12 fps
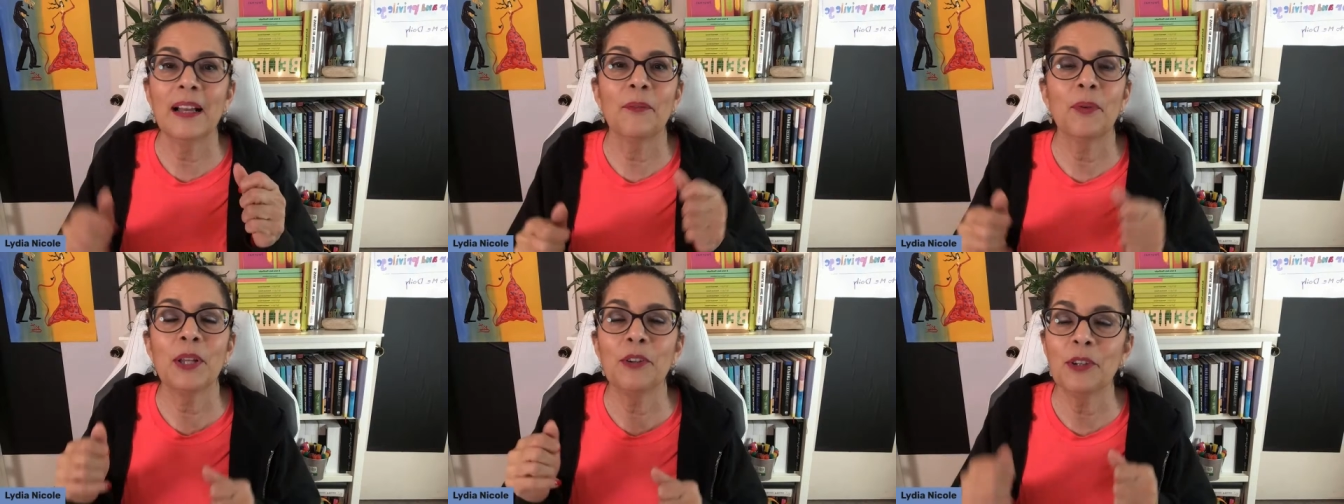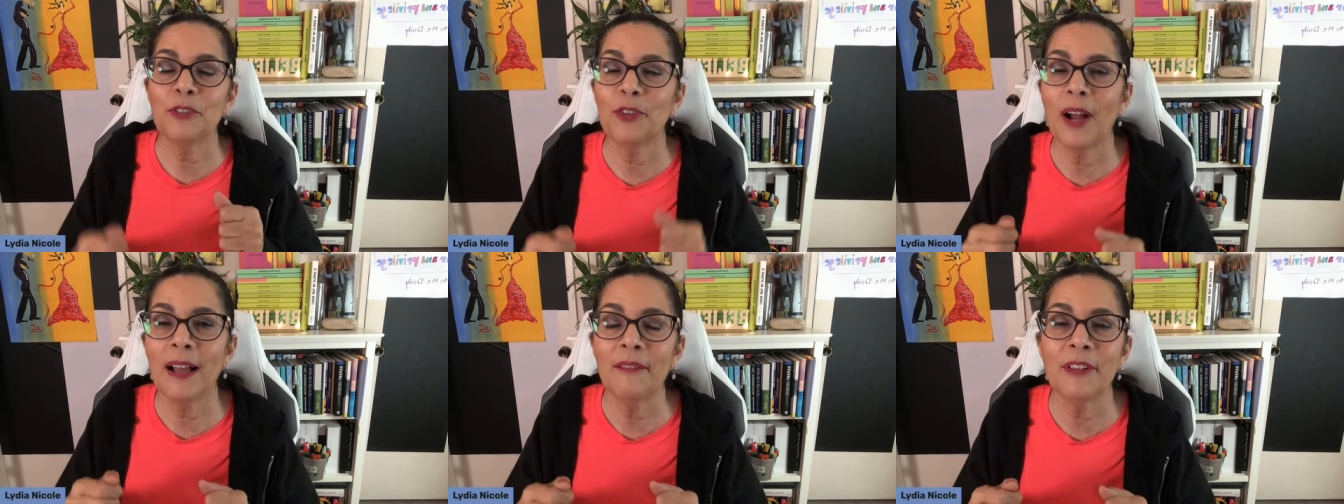When you're
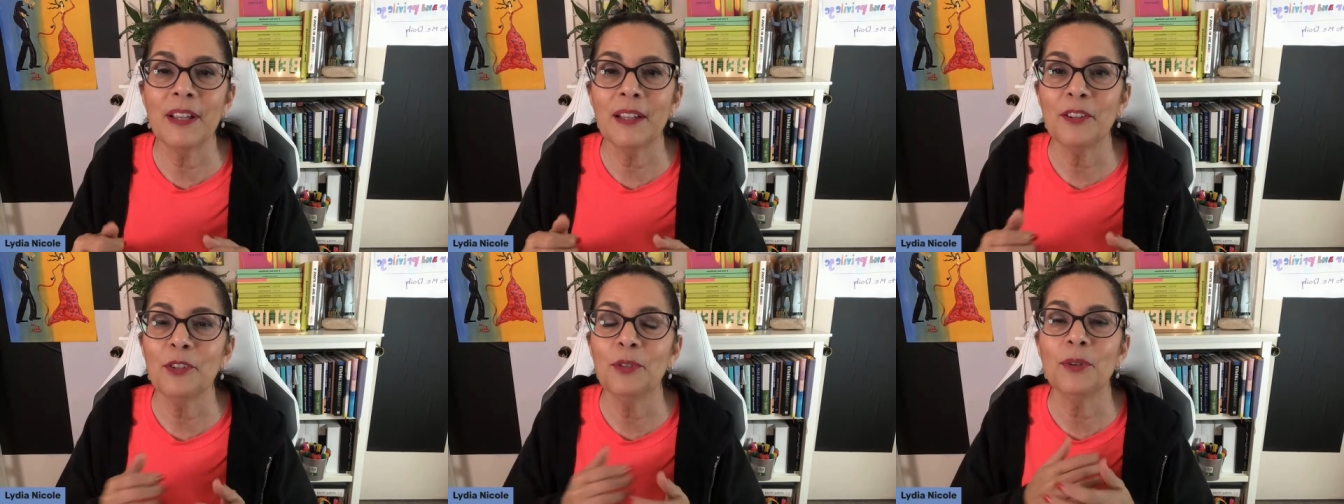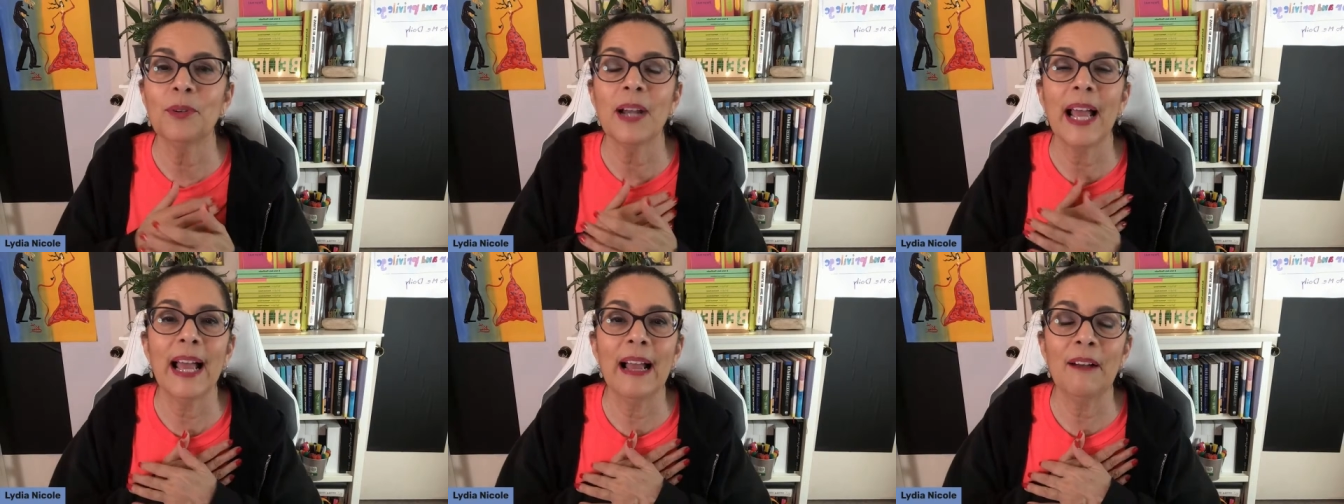driving, you don't
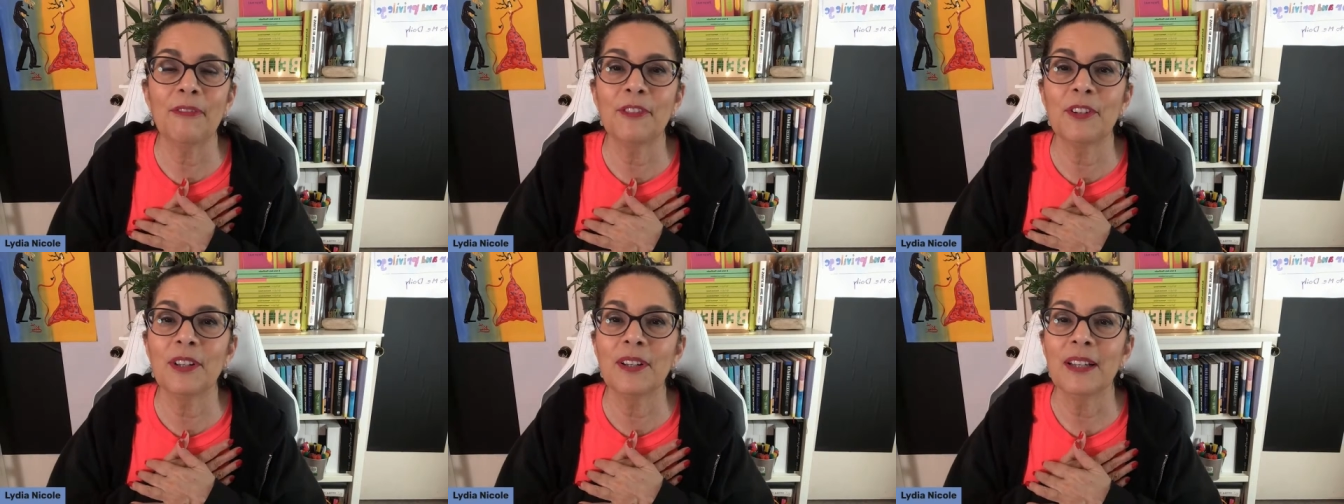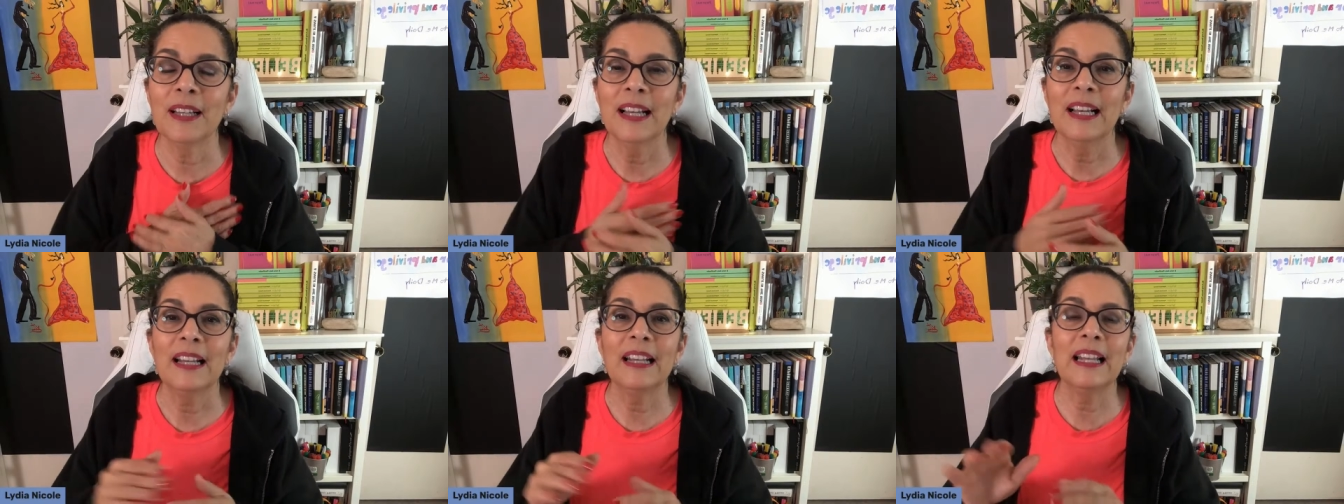have to
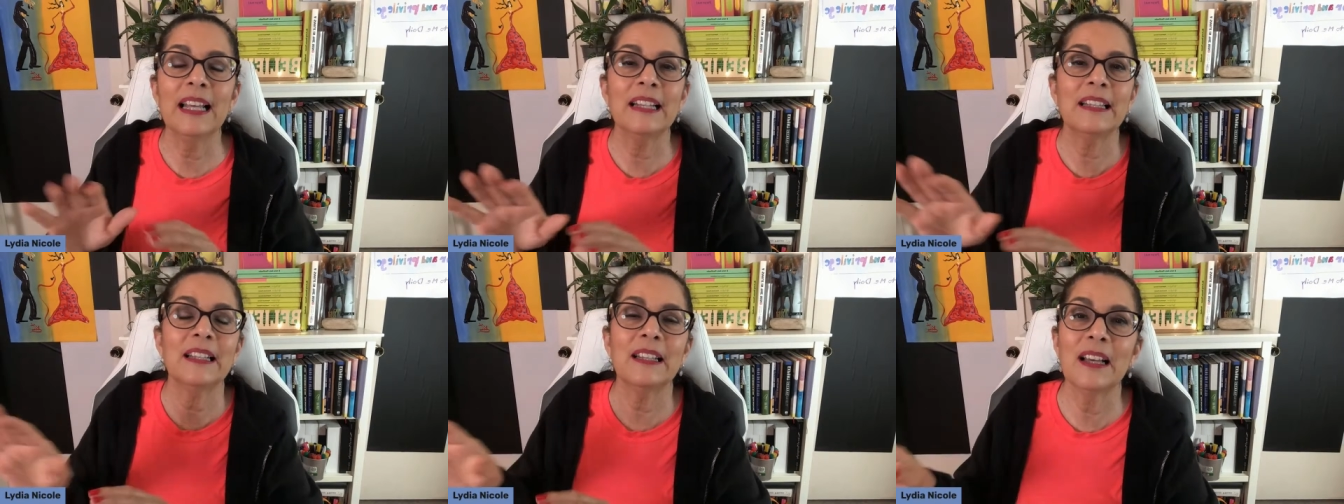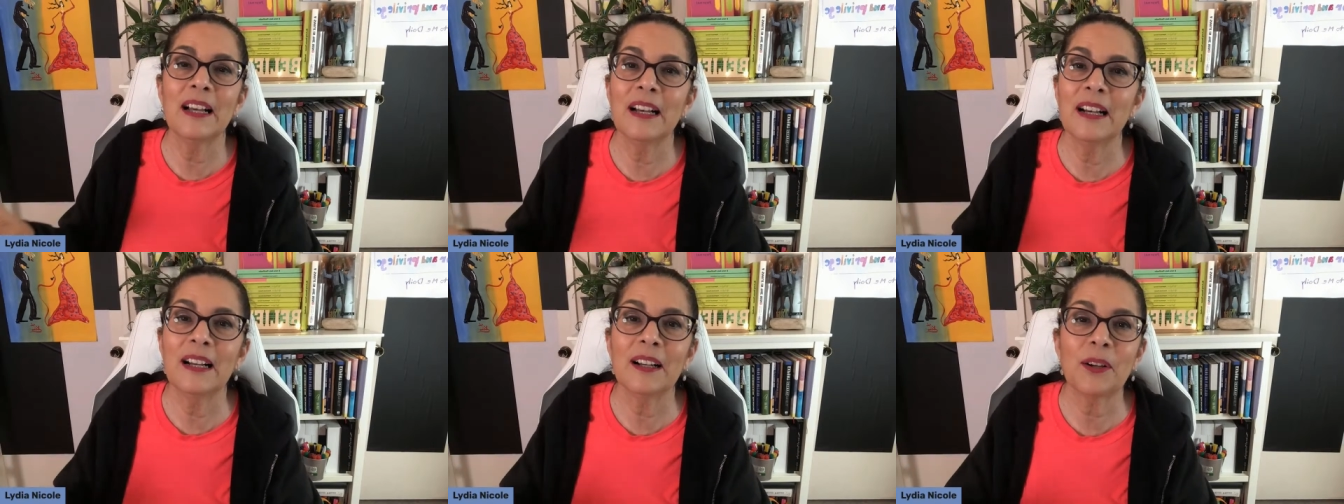let
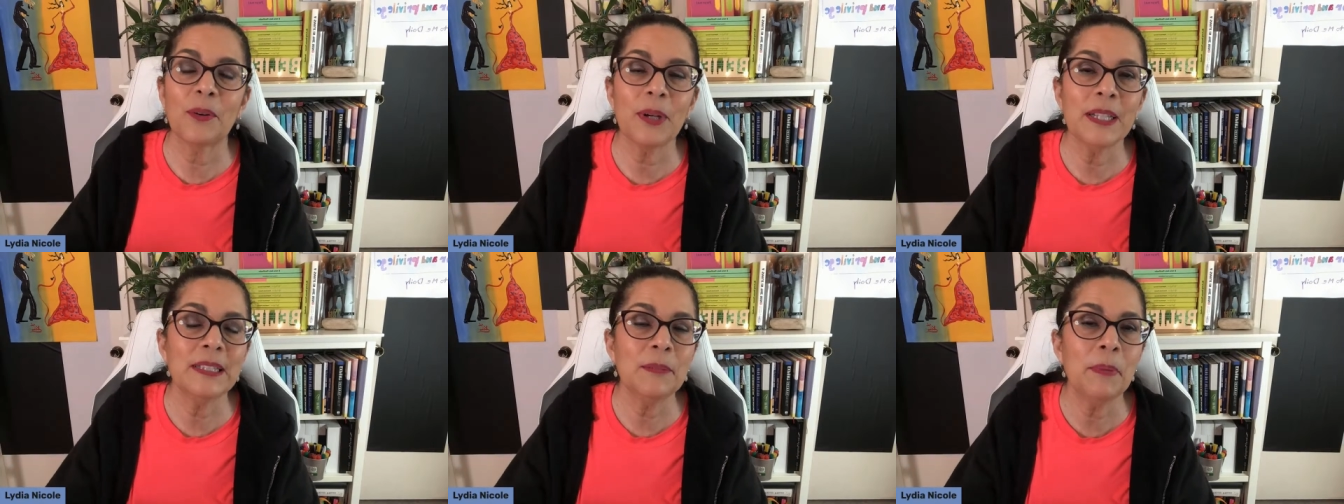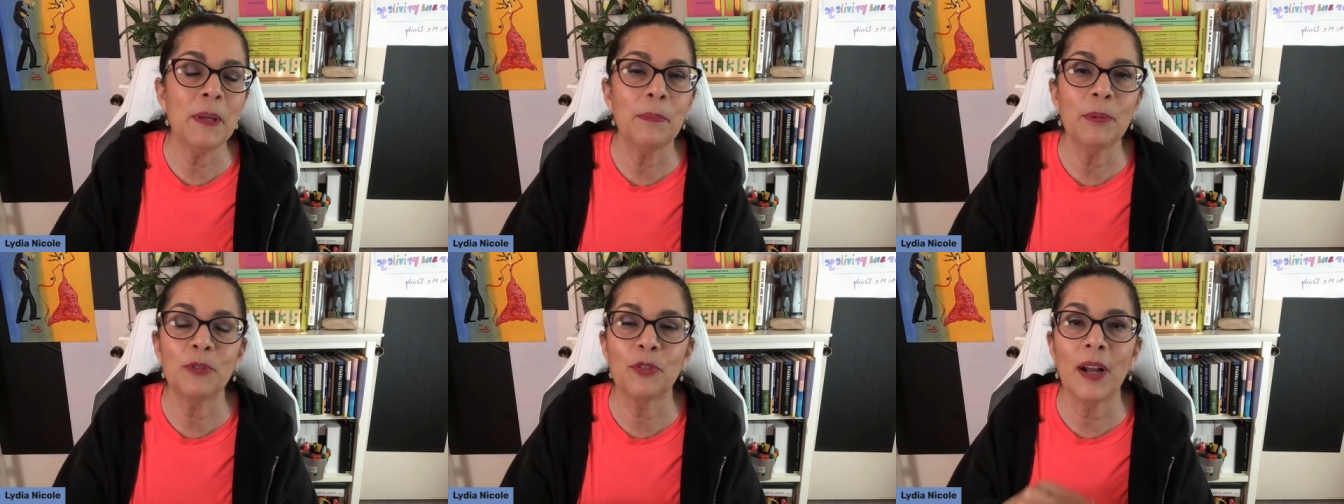crazy
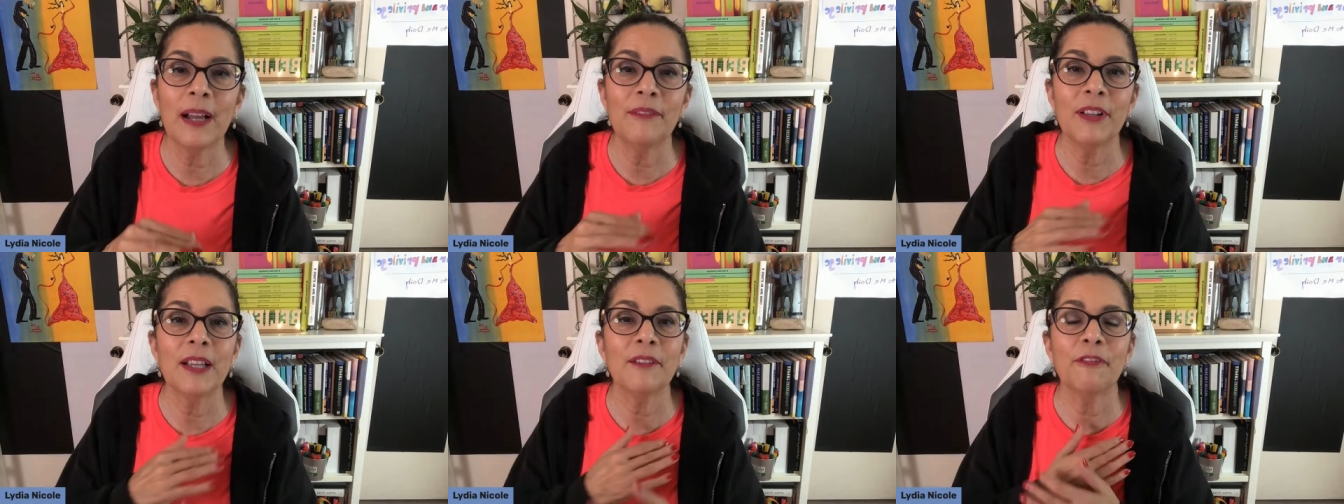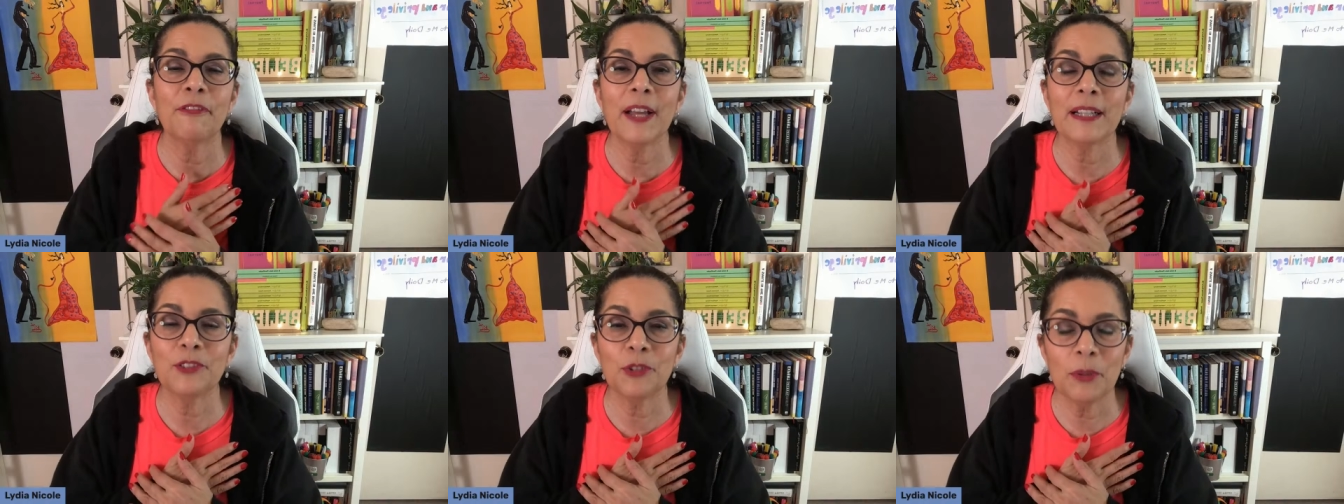people driving
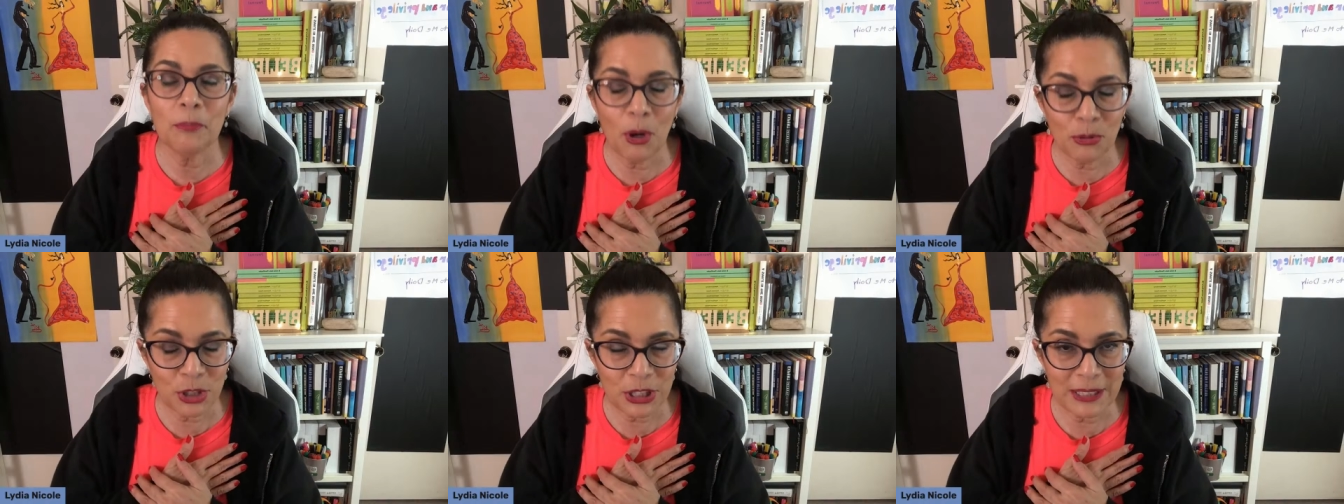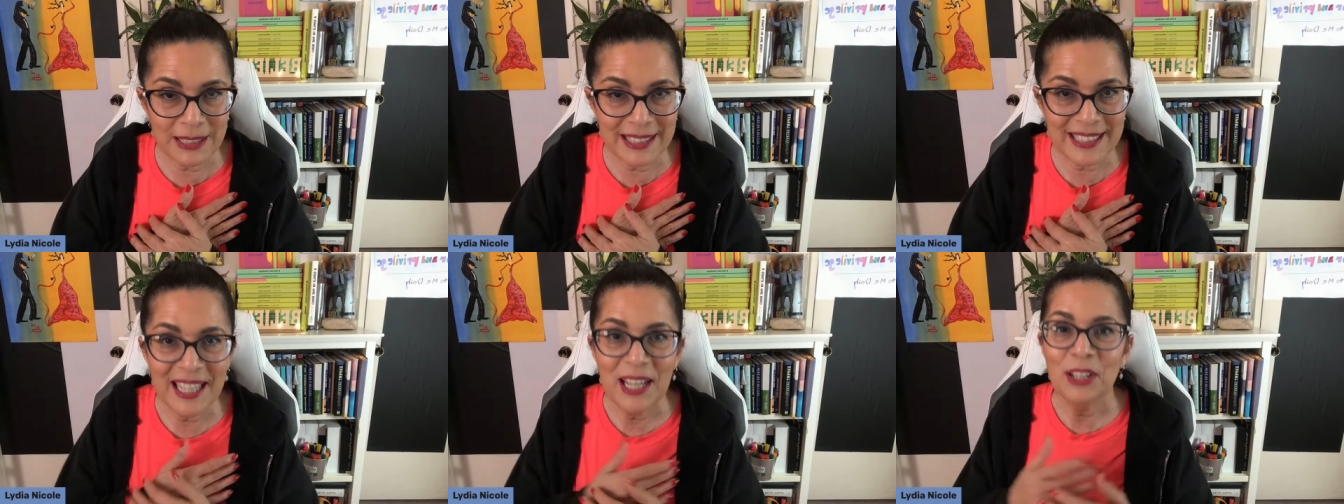affect your emotions.